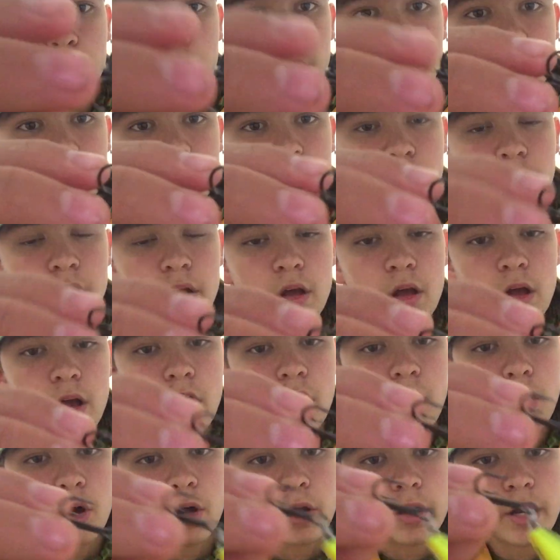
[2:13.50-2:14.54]
once
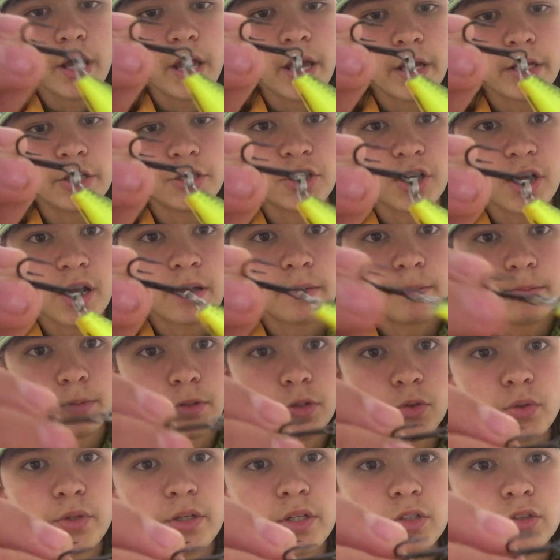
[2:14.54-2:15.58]
on a giant
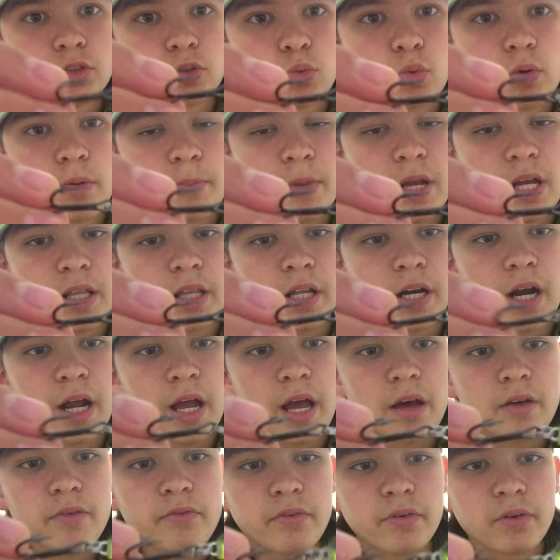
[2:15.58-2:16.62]
bluegill swim bait that I
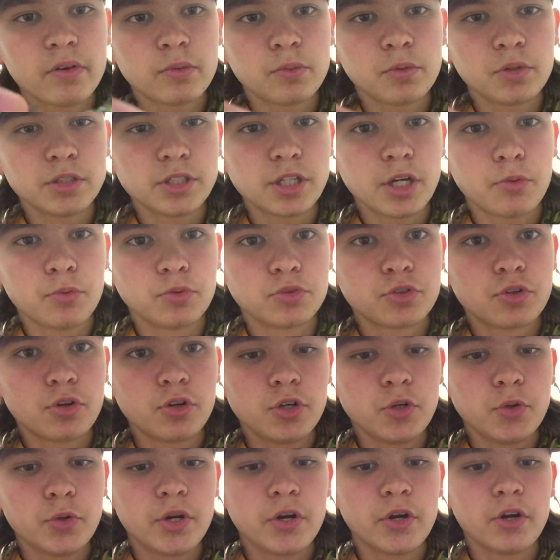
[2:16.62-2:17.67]
have, which I will show
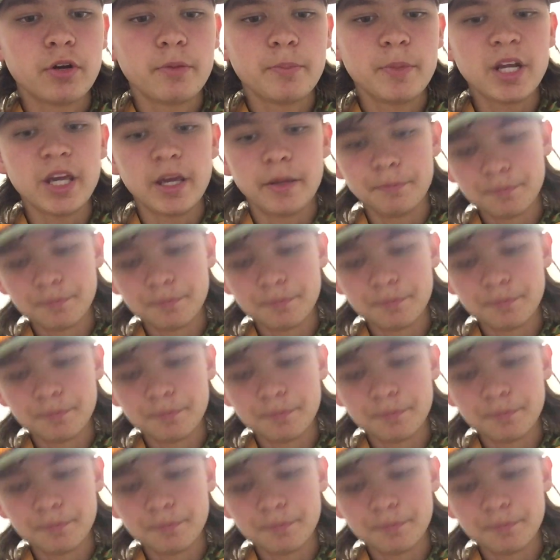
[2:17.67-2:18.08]
you here in a minute.